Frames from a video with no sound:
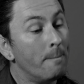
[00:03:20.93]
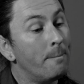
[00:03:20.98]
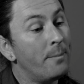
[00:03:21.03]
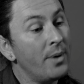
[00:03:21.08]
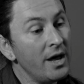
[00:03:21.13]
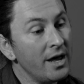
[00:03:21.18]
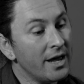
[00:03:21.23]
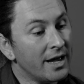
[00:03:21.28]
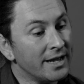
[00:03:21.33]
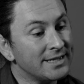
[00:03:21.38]

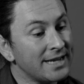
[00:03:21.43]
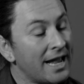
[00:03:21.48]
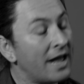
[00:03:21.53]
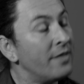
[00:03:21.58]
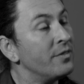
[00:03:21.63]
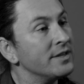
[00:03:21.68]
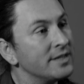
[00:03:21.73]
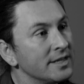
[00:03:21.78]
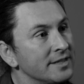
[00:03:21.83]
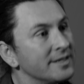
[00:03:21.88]
But,
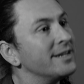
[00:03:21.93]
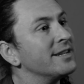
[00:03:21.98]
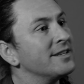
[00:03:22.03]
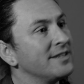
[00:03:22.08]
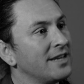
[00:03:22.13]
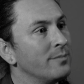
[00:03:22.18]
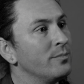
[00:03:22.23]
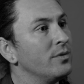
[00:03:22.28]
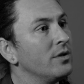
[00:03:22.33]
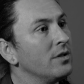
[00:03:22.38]
and this is an
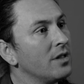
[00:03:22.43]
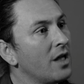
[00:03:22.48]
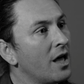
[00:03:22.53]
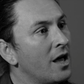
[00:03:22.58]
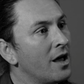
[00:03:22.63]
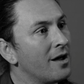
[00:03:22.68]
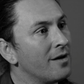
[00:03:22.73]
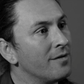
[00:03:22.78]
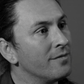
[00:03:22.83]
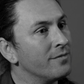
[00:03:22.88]
example
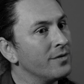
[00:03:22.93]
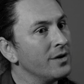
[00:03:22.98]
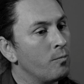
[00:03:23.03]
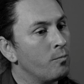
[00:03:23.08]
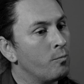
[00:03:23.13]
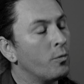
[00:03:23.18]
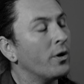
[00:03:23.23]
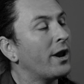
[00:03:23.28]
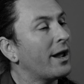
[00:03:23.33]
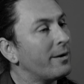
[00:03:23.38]
of
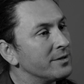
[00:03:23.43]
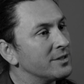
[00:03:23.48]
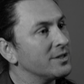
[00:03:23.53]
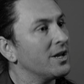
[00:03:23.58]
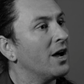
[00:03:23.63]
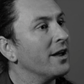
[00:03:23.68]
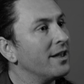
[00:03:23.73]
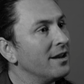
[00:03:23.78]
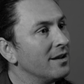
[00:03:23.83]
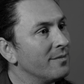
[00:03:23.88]
what I was
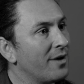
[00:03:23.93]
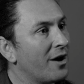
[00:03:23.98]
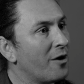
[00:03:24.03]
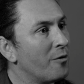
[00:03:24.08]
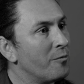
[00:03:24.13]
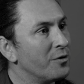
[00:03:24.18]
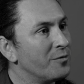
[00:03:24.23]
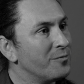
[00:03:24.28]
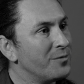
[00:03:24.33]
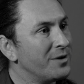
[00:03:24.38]
talking
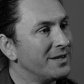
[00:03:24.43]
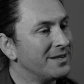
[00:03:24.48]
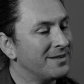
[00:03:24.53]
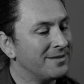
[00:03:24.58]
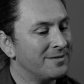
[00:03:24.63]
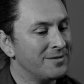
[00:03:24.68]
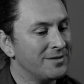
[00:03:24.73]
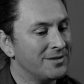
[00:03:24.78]
about when we